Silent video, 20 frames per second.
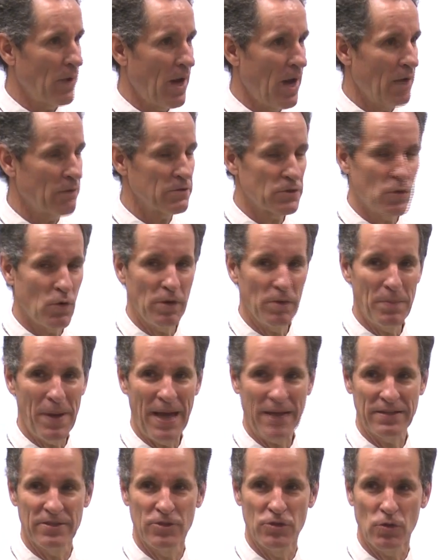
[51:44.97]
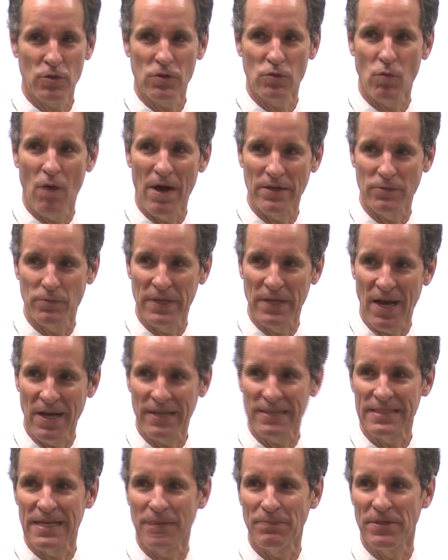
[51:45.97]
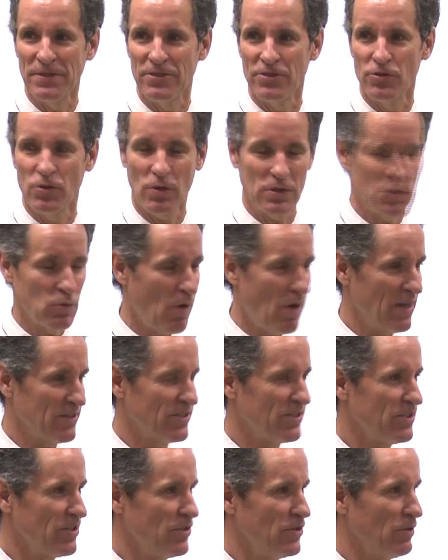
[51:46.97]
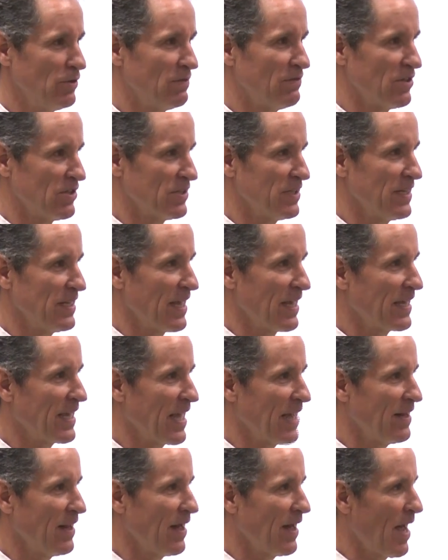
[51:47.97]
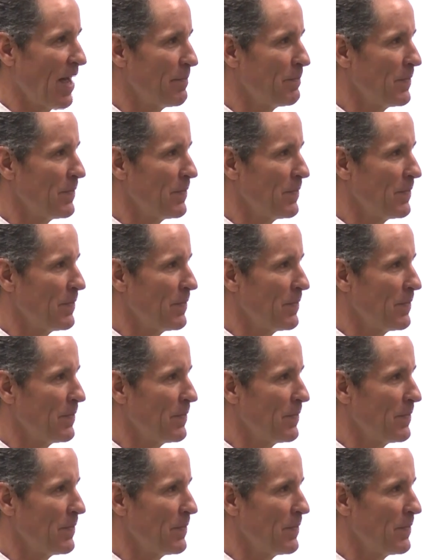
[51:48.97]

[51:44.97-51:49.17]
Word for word: I was going back to George Washington. We got accepted to George Washington University again.